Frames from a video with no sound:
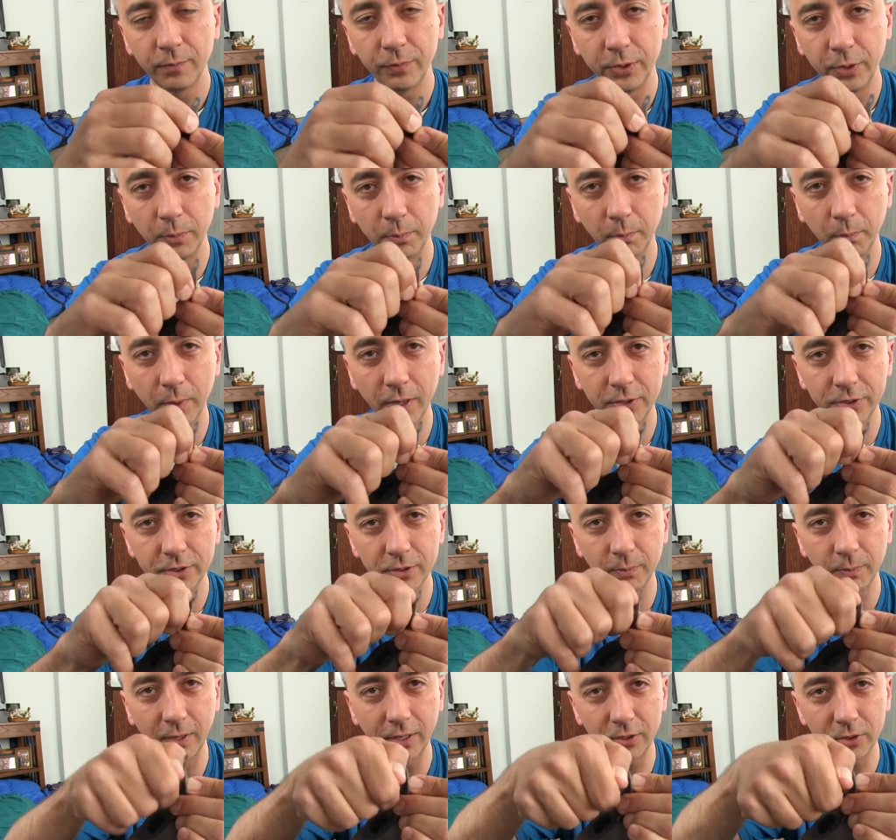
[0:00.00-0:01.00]
you
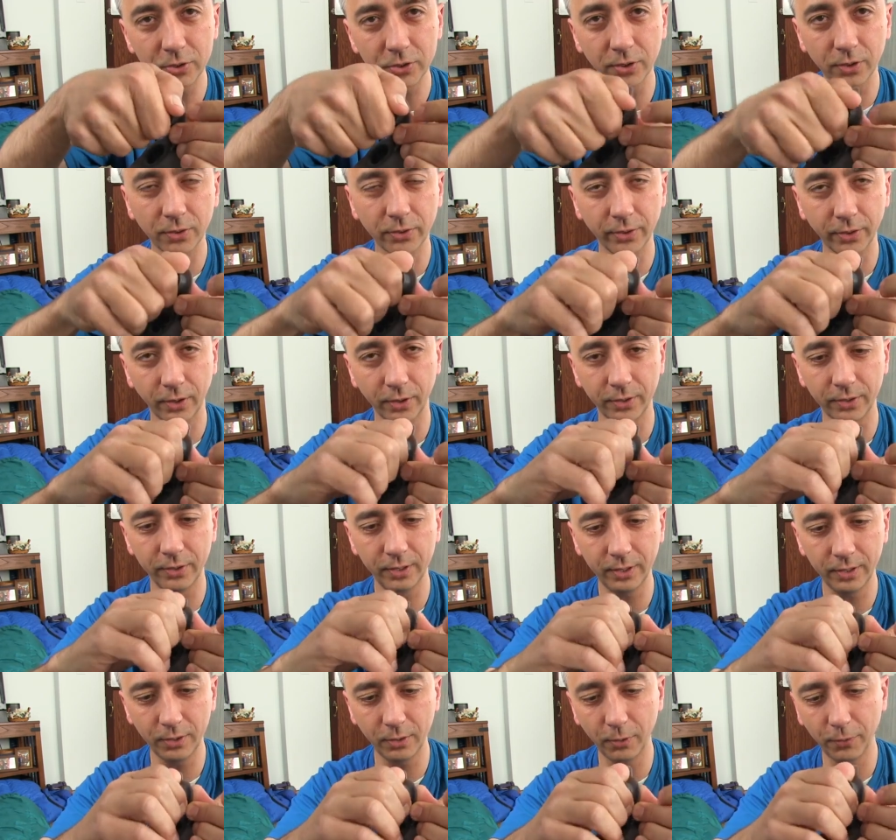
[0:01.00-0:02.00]
must make sure there are
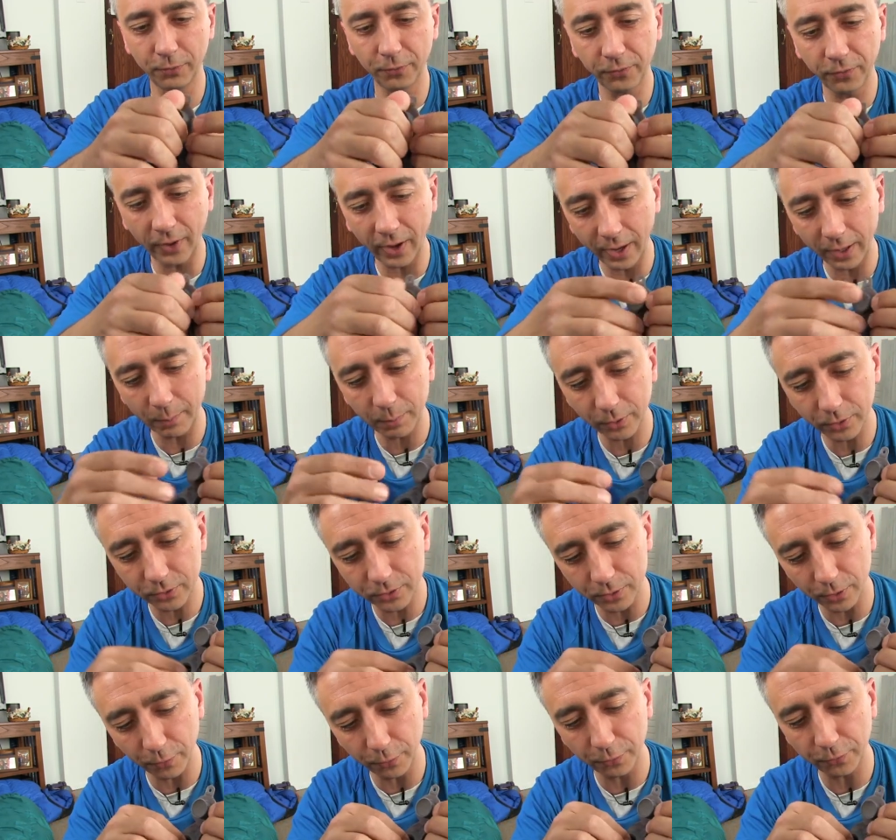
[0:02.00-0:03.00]
no
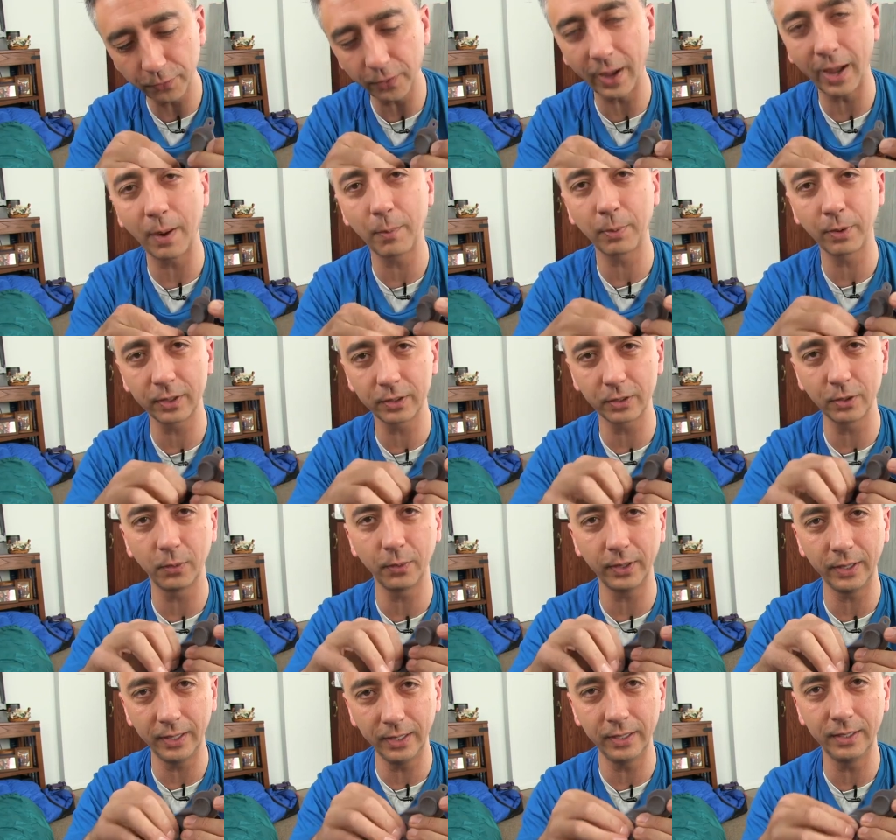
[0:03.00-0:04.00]
fibers, no fabric,
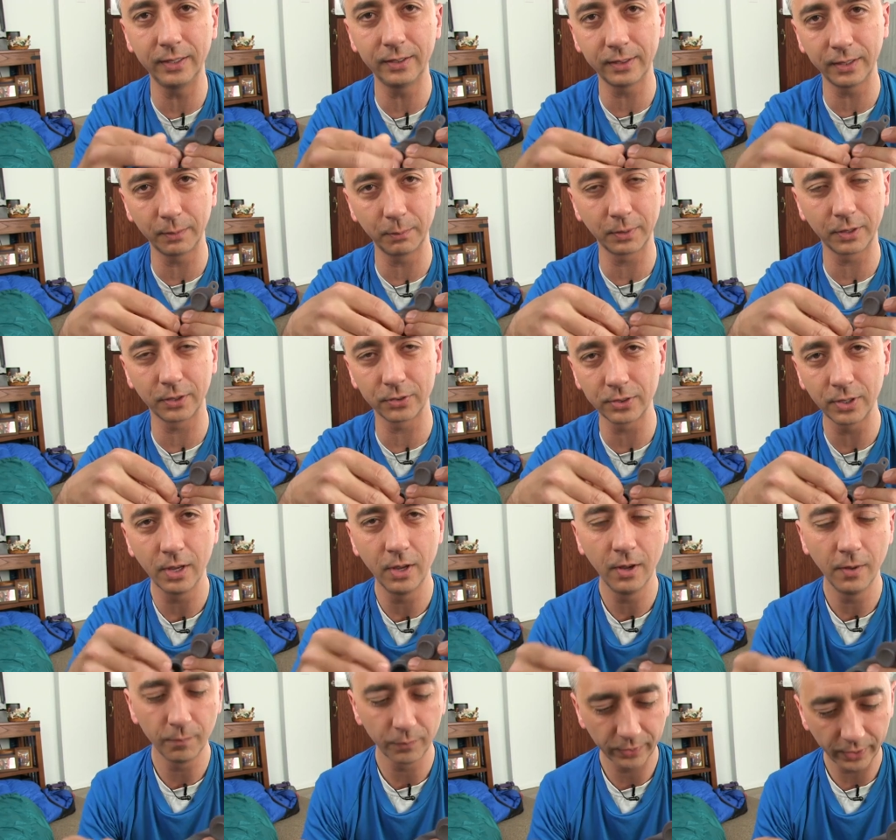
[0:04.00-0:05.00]
no anything, because
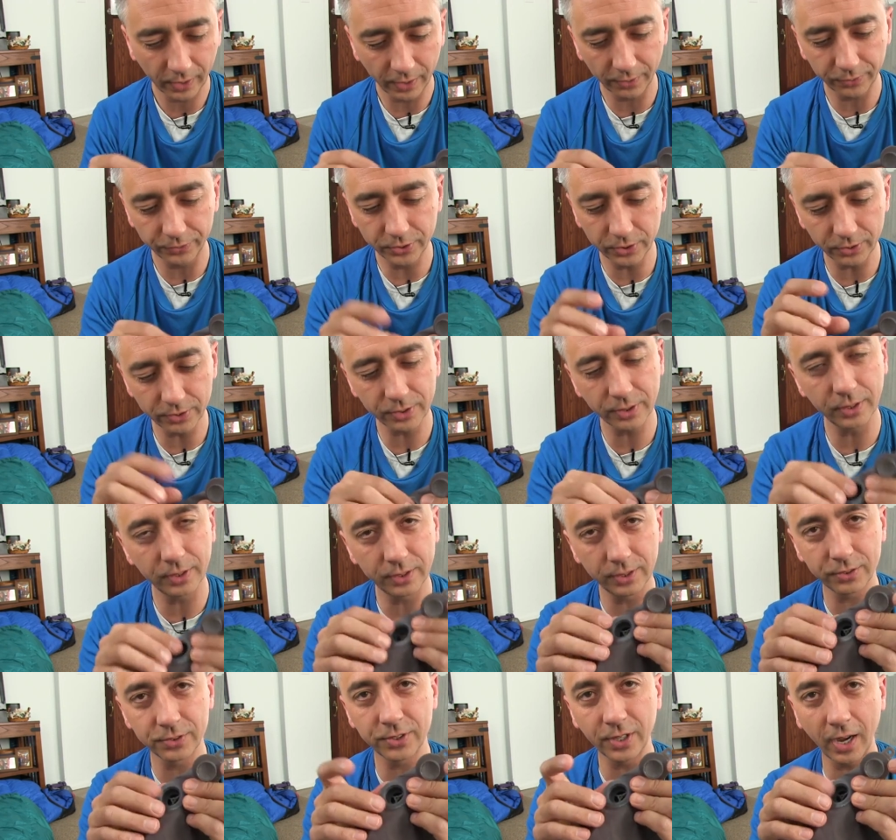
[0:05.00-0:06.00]
uh, just the
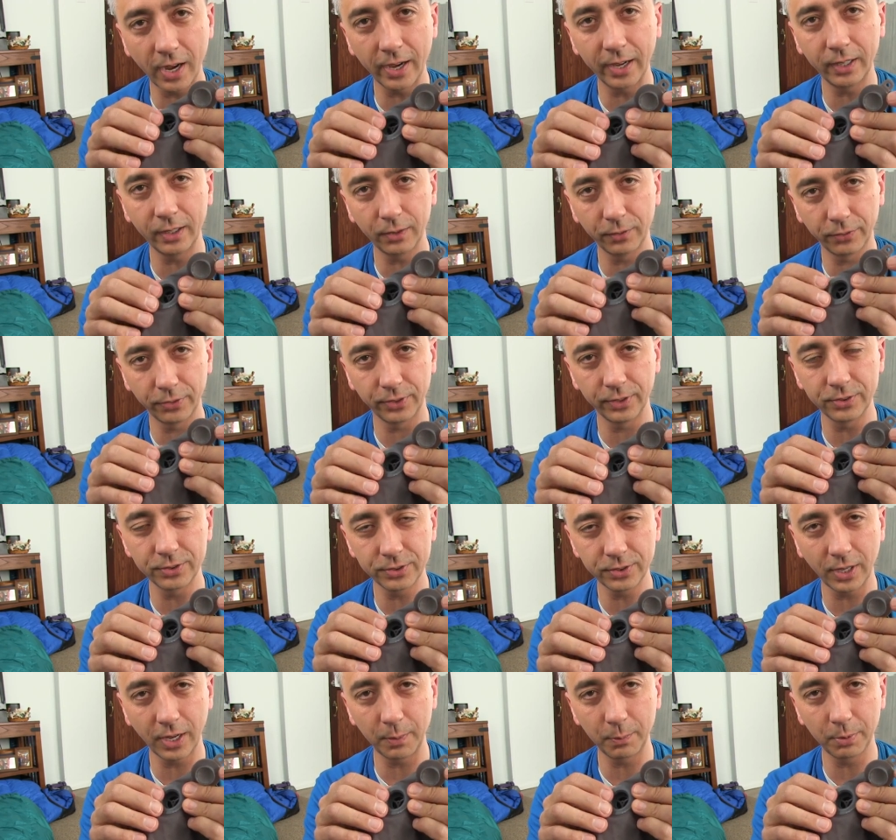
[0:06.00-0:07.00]
design of this
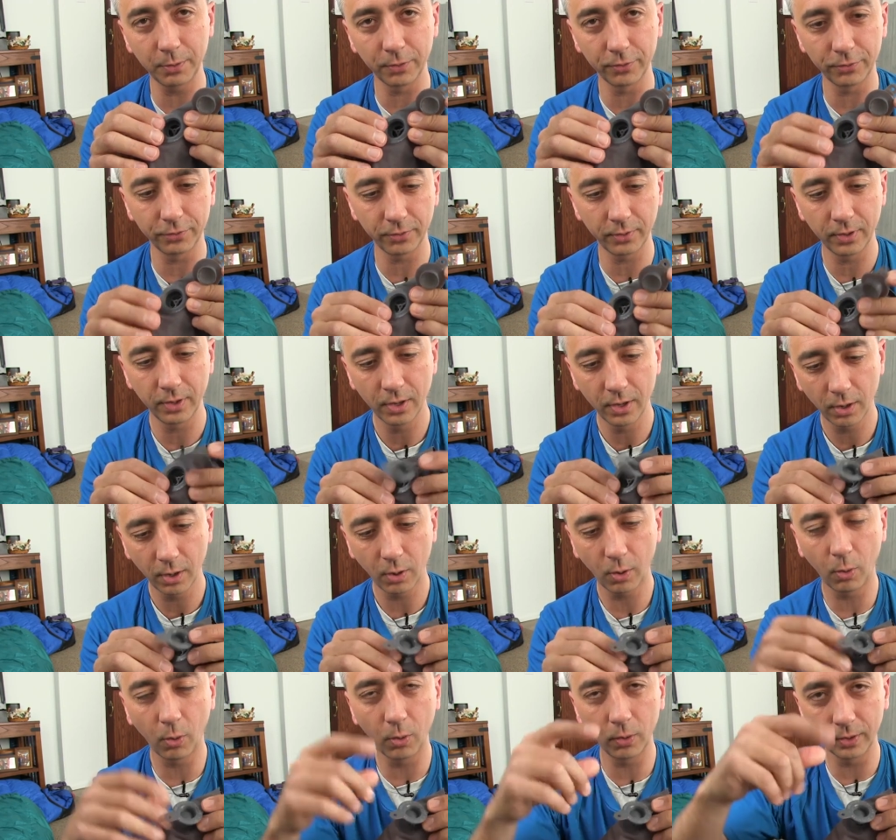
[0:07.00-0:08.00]
type of
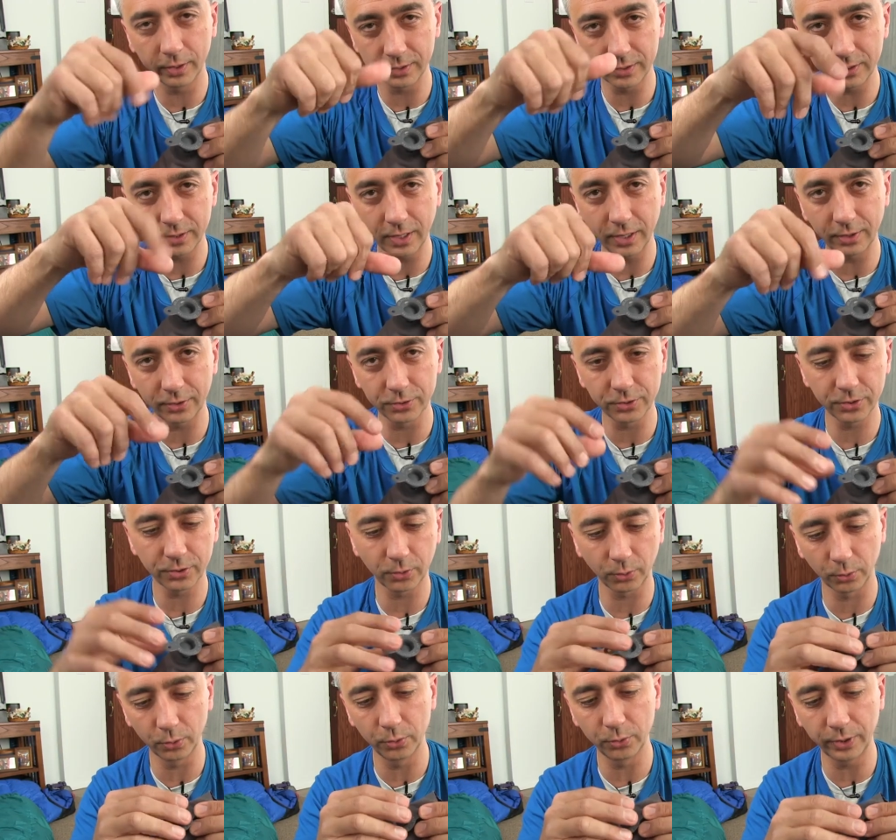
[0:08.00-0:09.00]
hole, it's not a
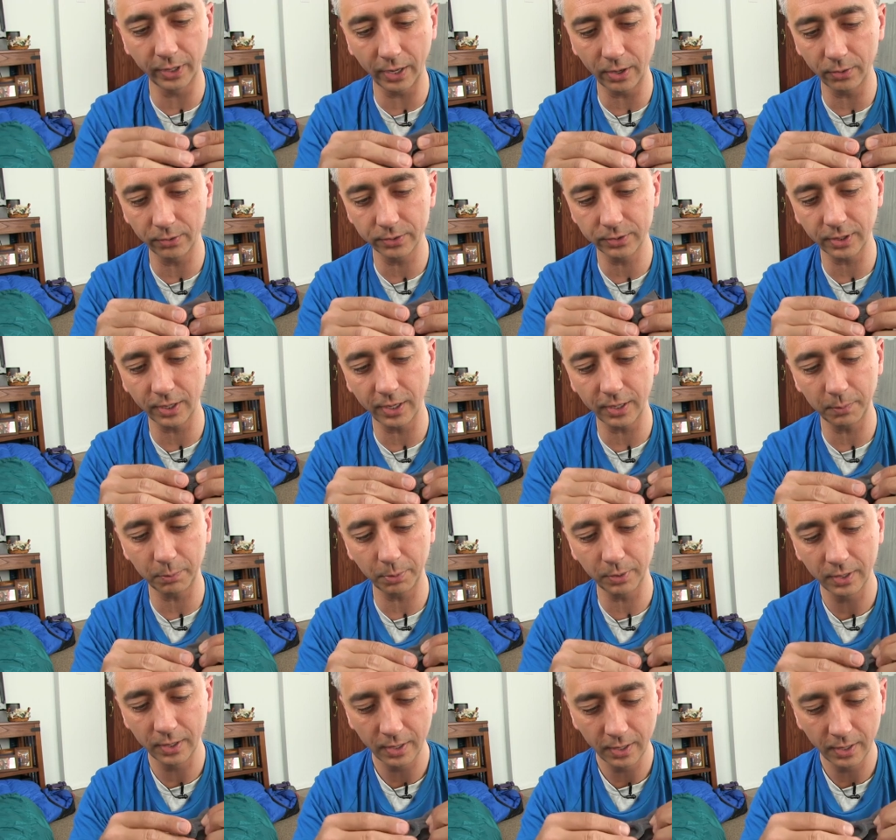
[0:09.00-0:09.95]
screw down type,